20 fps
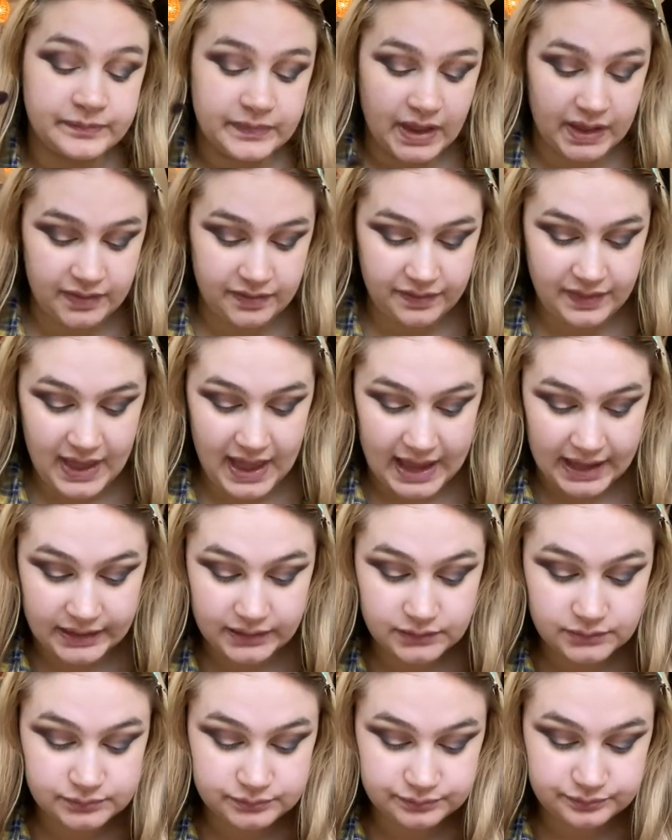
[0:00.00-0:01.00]
and
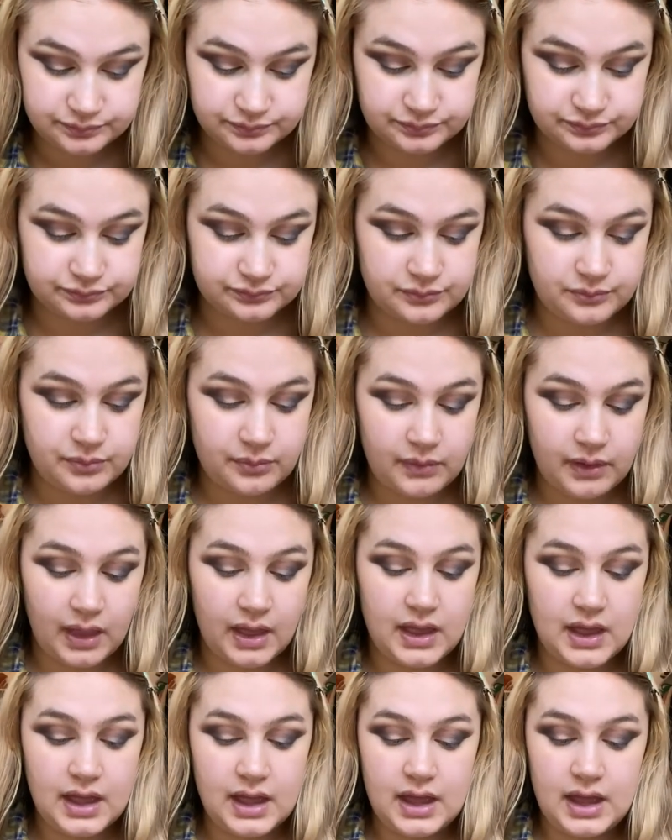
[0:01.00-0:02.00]
then
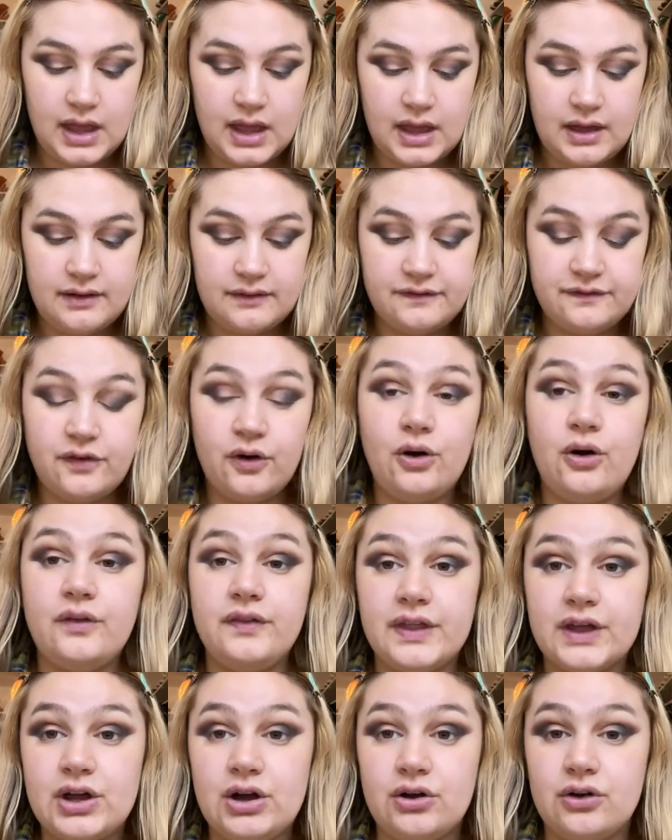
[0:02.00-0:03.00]
for
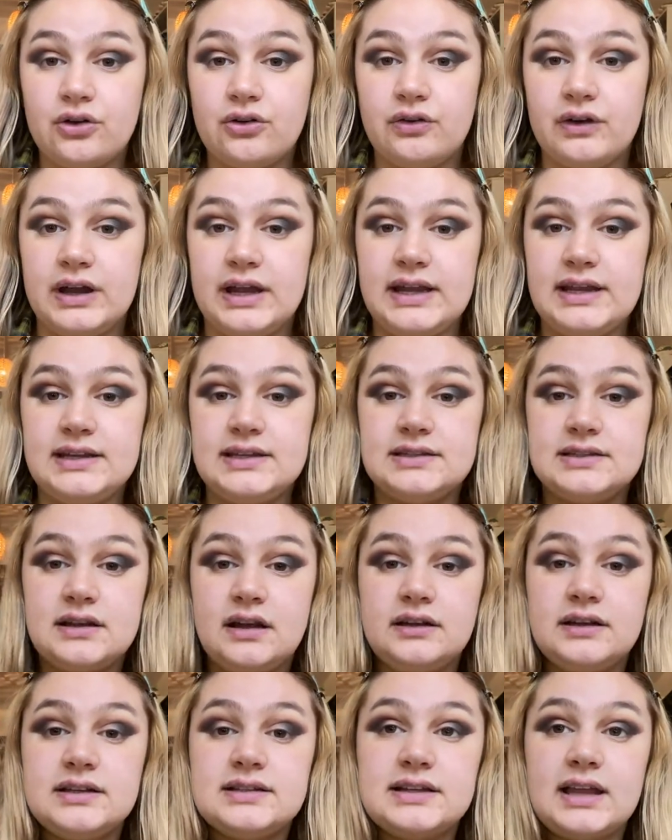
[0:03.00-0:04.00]
the cut crease,
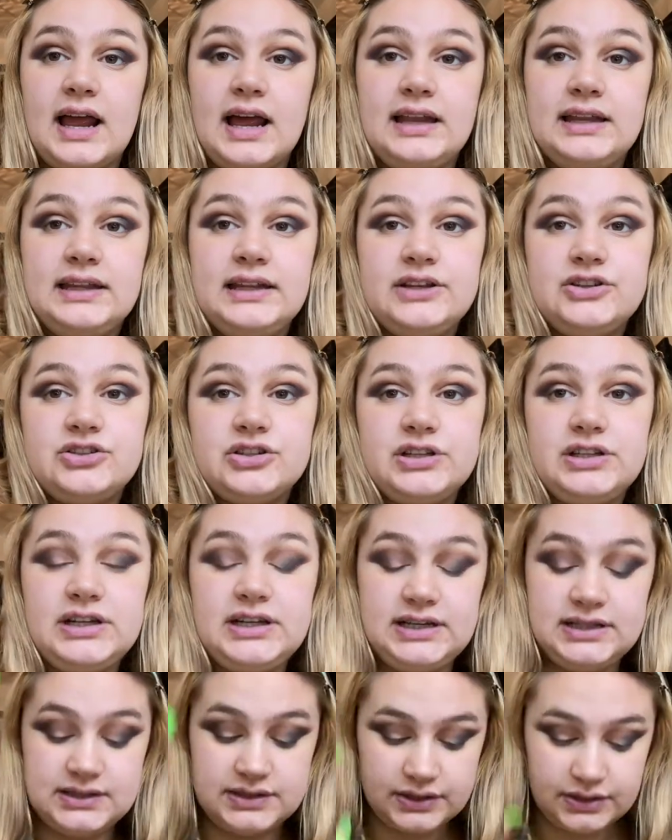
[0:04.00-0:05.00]
honestly, I literally
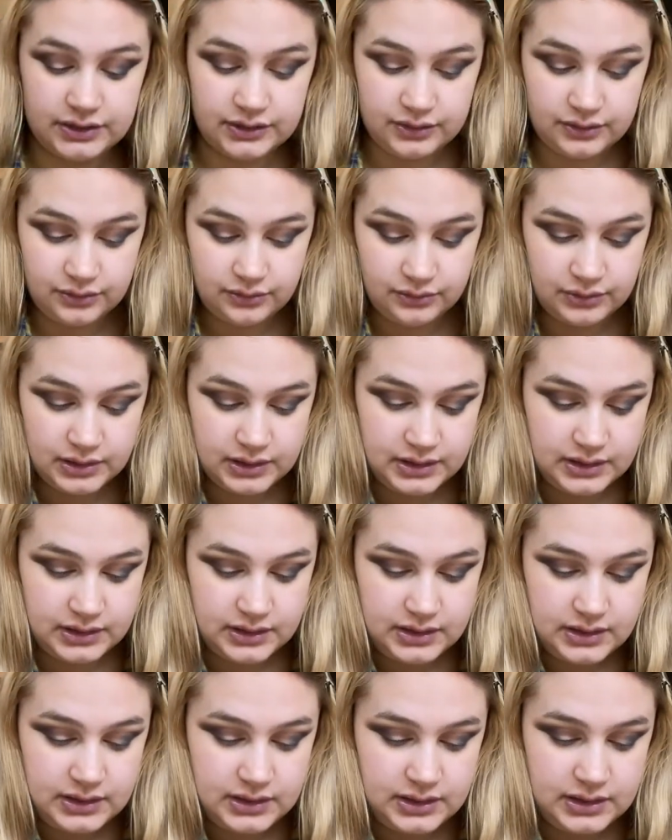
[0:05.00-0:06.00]
need to,
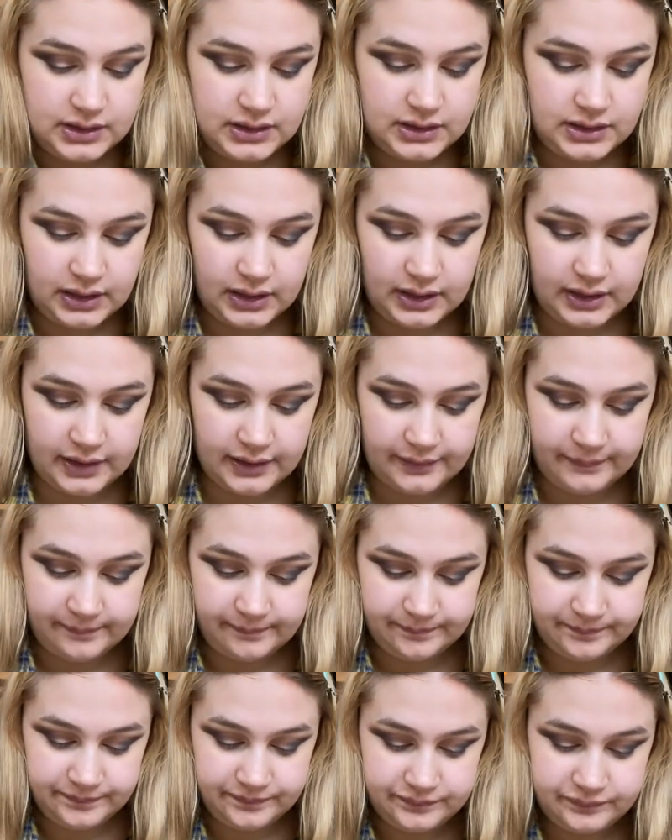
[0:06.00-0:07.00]

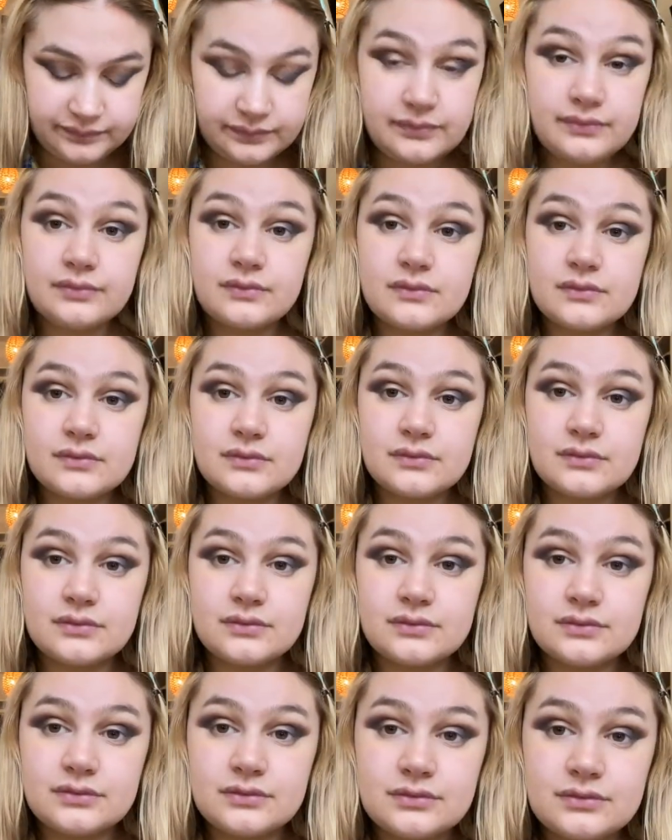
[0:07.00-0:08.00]
um,
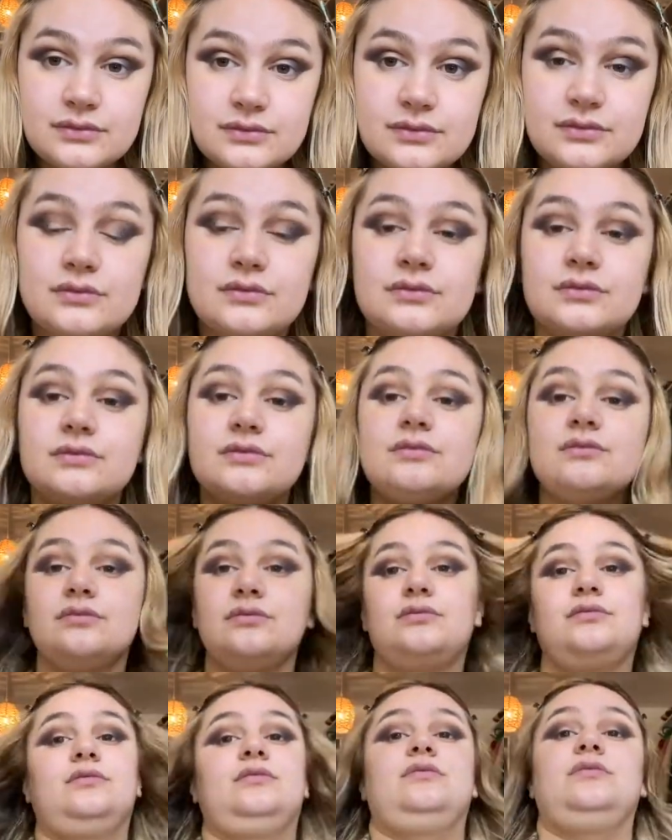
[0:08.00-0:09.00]

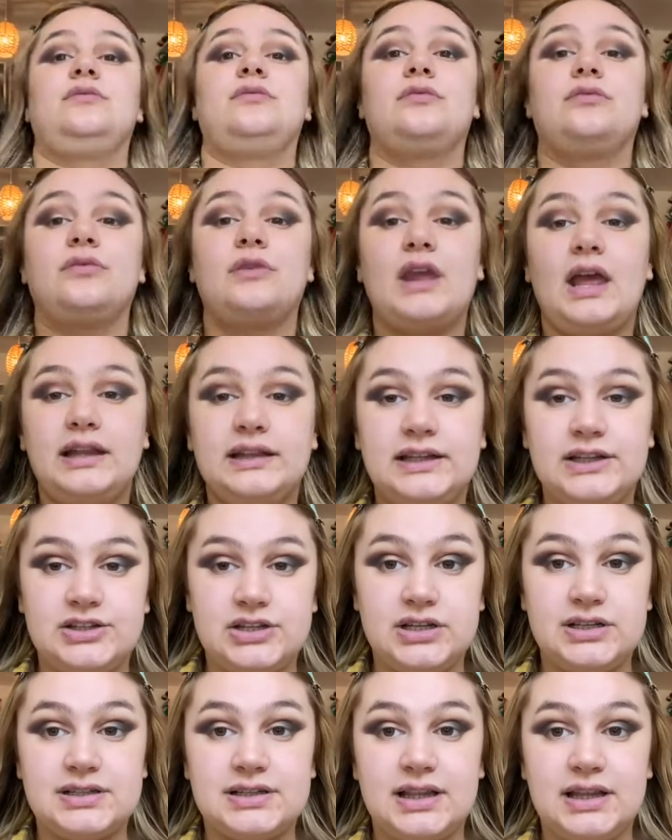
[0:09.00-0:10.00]
I
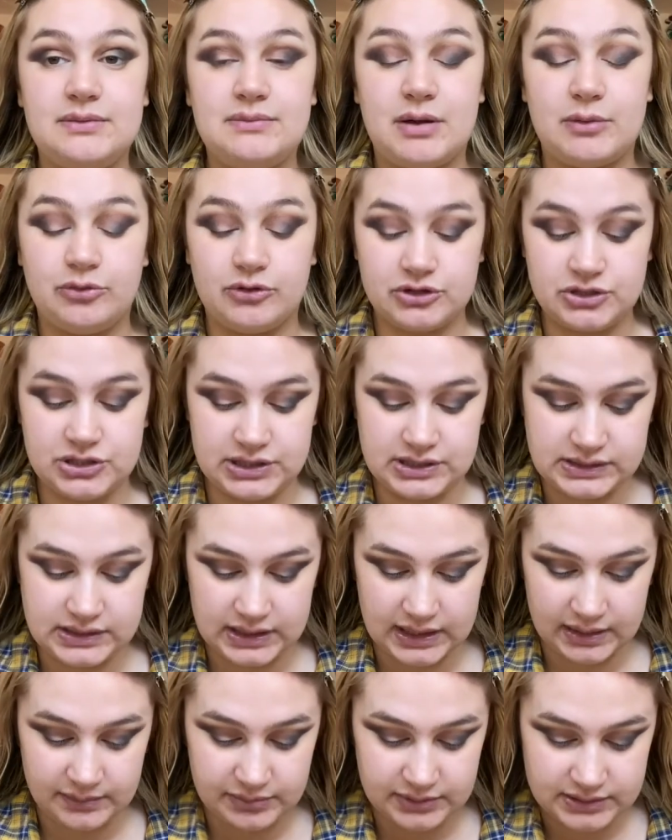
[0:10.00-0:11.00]
literally need to clean my brushes
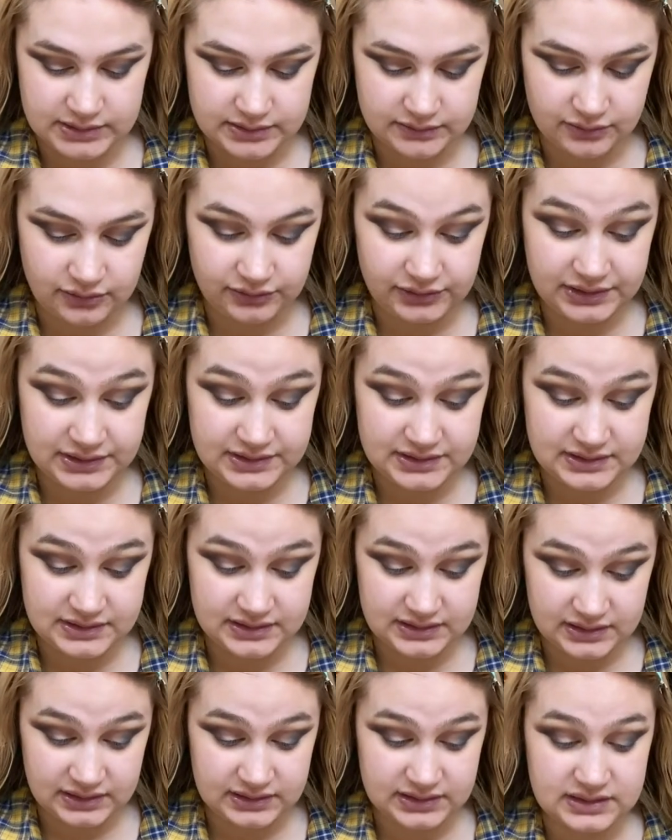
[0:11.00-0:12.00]
tonight because they're all
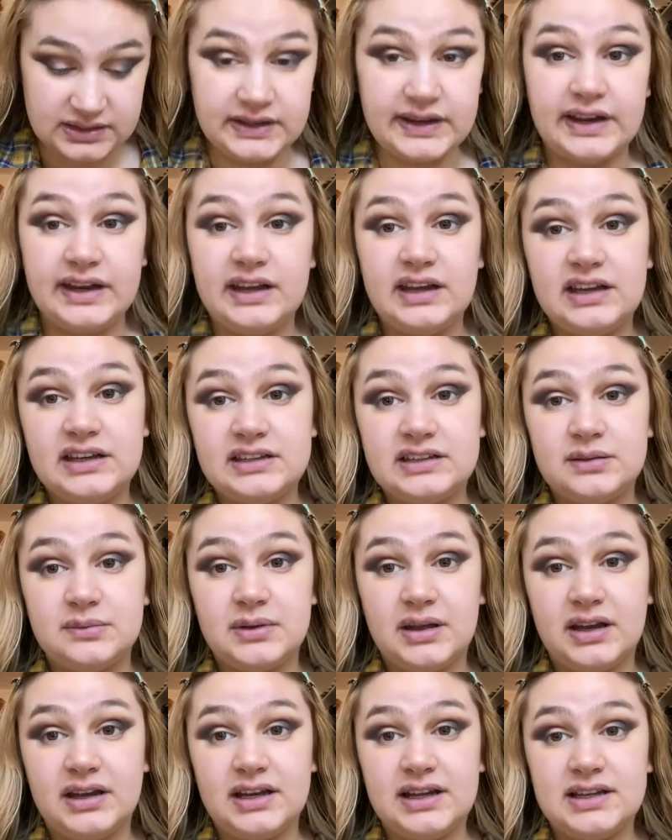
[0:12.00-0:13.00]
disgusting, to be
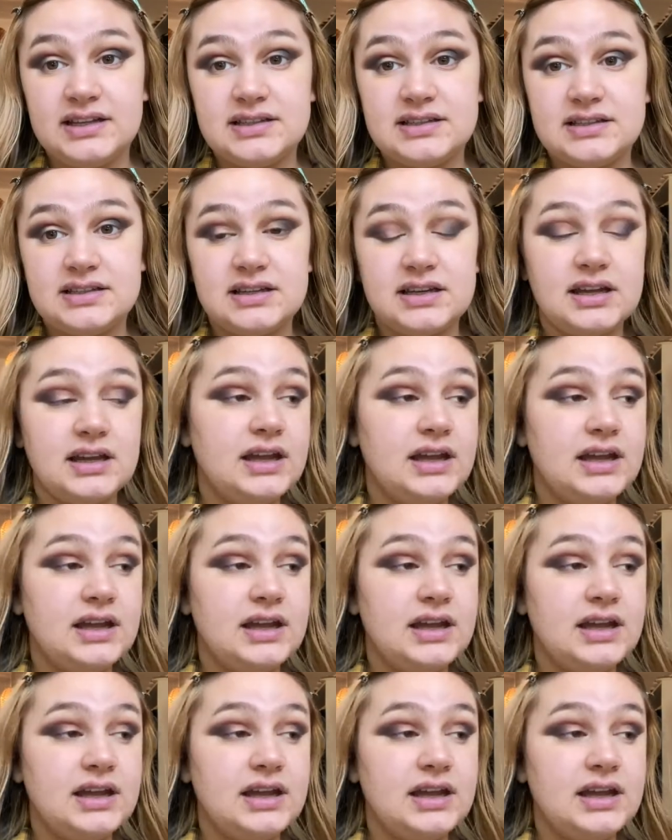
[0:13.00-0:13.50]
honest.